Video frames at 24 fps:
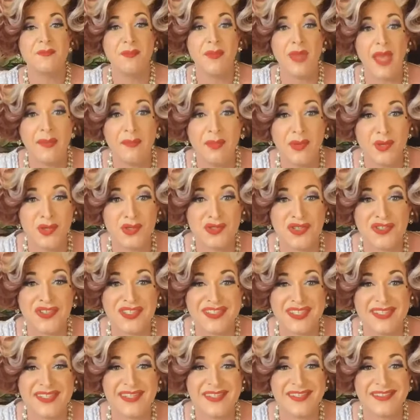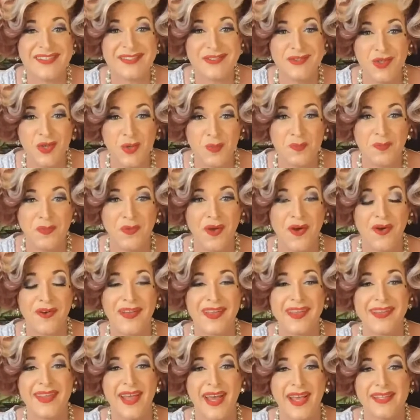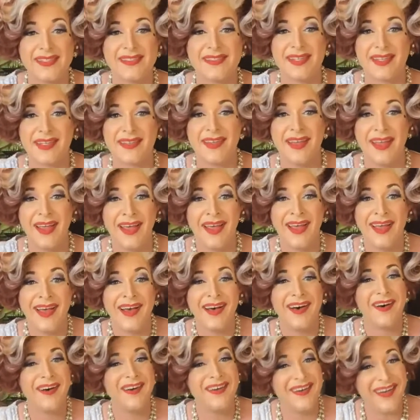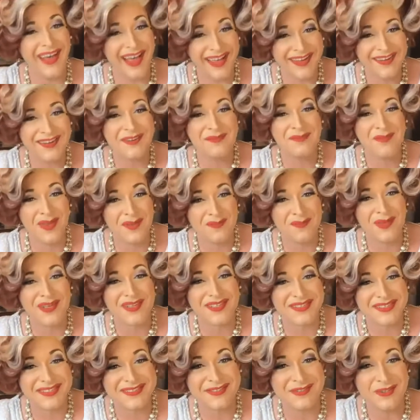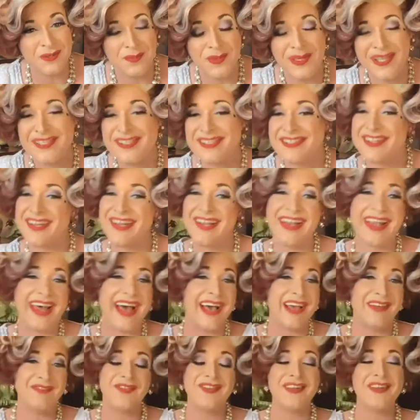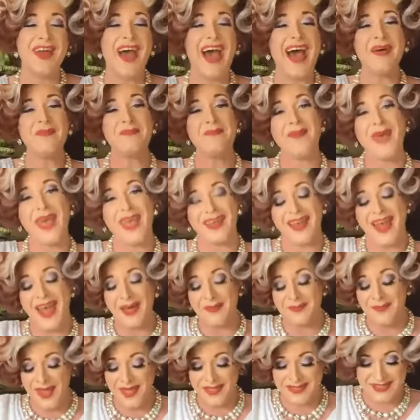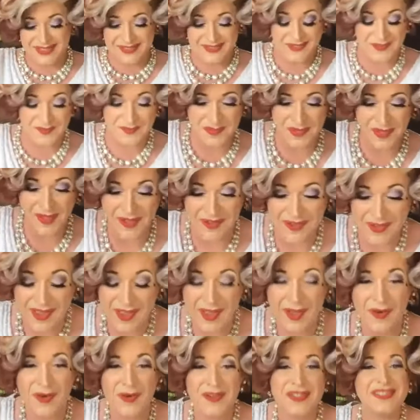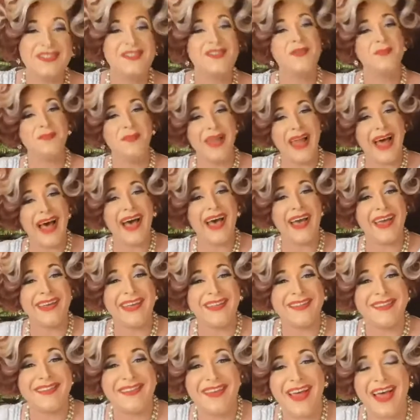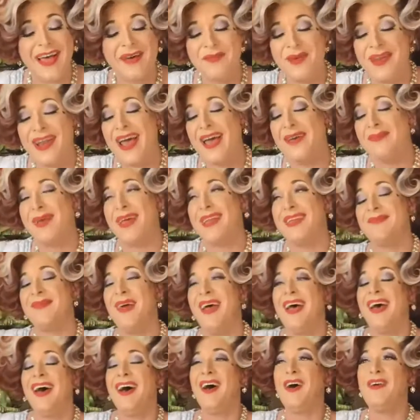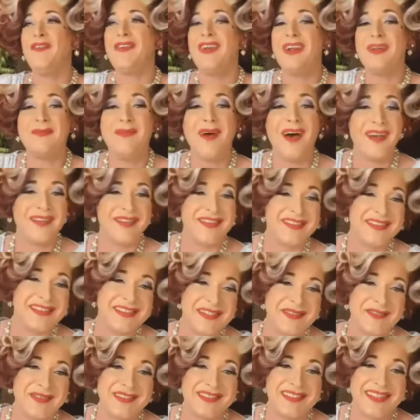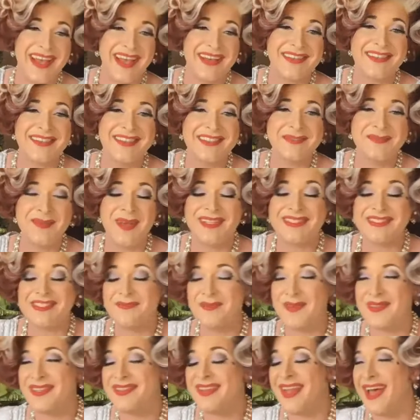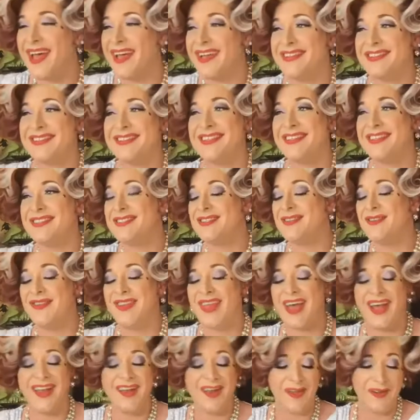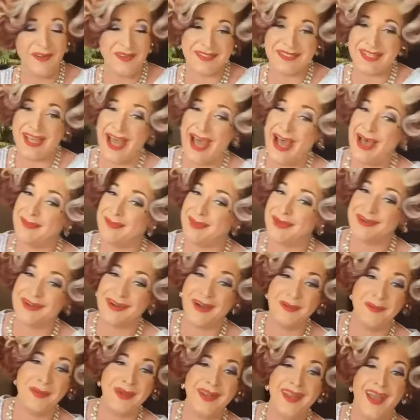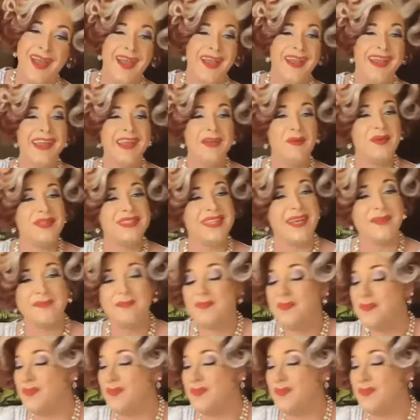maybe you should sing Snoop Dogg. And I said, oh, I remember Snoop. He's delightful. You know, I met Snoop Dogg, or Snoop Lion at the time when I met him over at Martha Stewart's house. And this must have been 92, a long time ago. But he was a